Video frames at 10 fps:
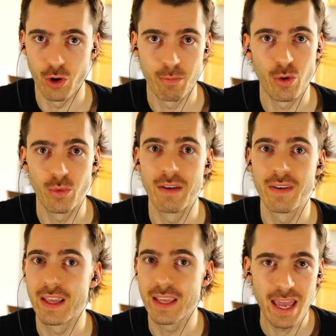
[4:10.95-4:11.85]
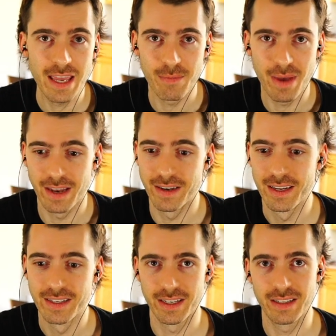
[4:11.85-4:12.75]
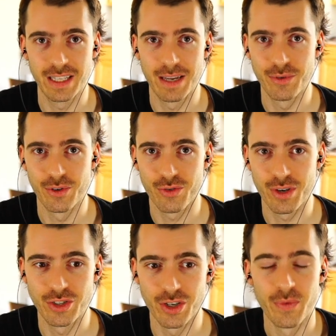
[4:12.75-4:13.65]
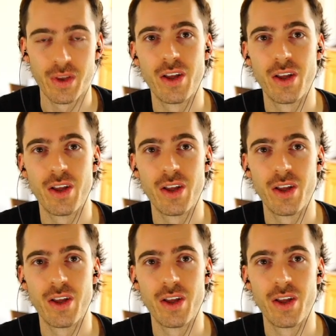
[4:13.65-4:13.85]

Your opponent will have K-Command to clean up your creature.